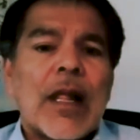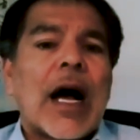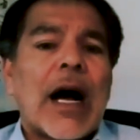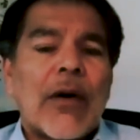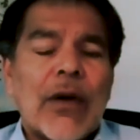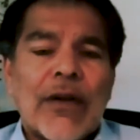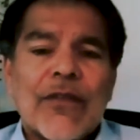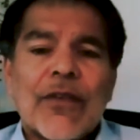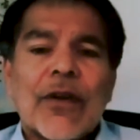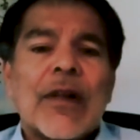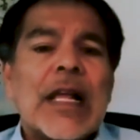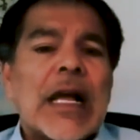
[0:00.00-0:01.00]

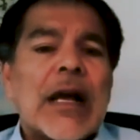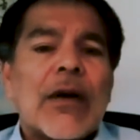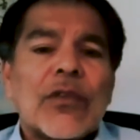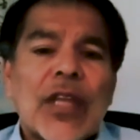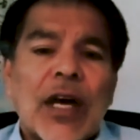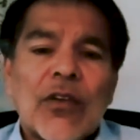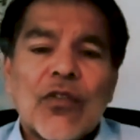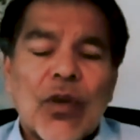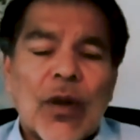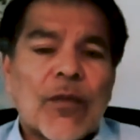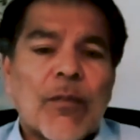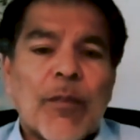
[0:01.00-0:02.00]
However, Donald
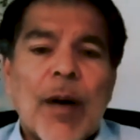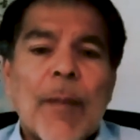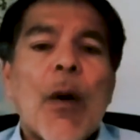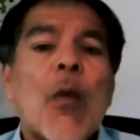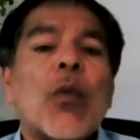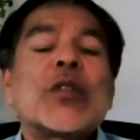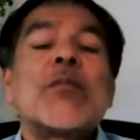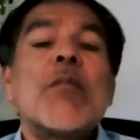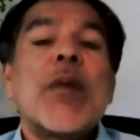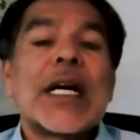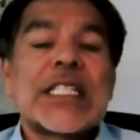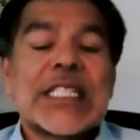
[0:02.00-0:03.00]
Trump's bump was
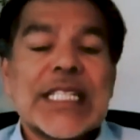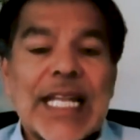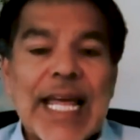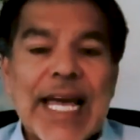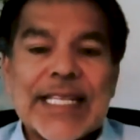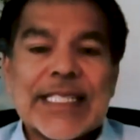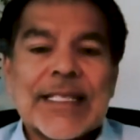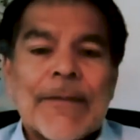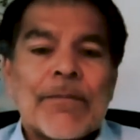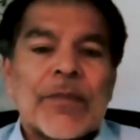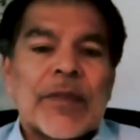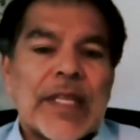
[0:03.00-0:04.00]
much less
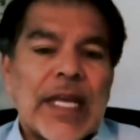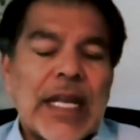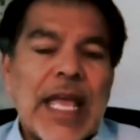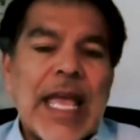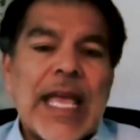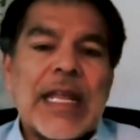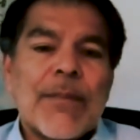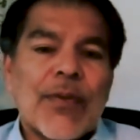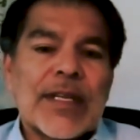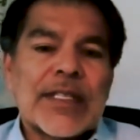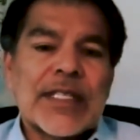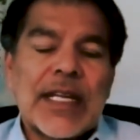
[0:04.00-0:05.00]
than any
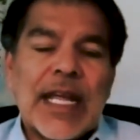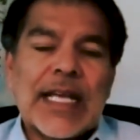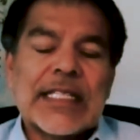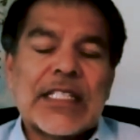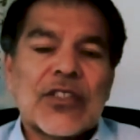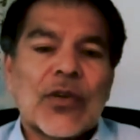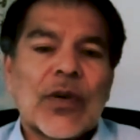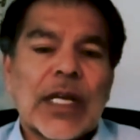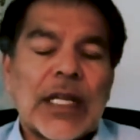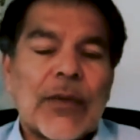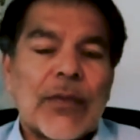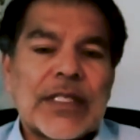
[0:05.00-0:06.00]
president has
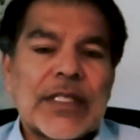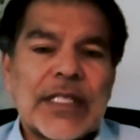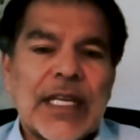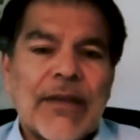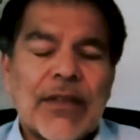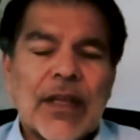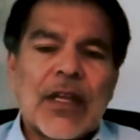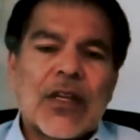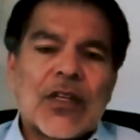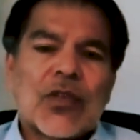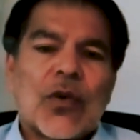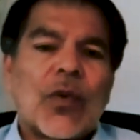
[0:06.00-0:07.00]
historically received.
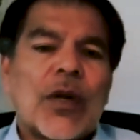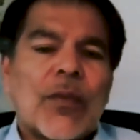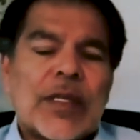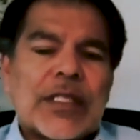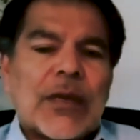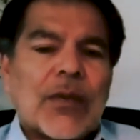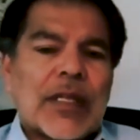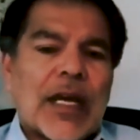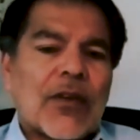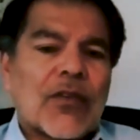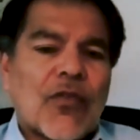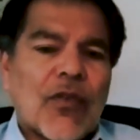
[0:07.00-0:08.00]
So what did we see with
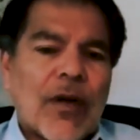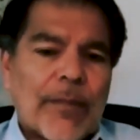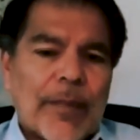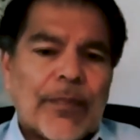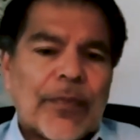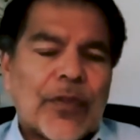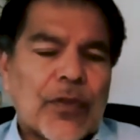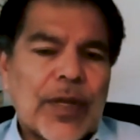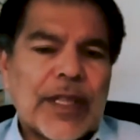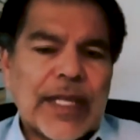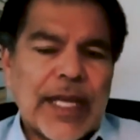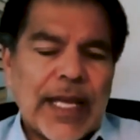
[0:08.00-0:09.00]
Donald Trump?
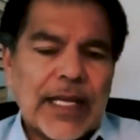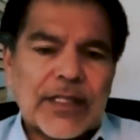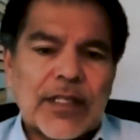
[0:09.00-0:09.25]
Three things.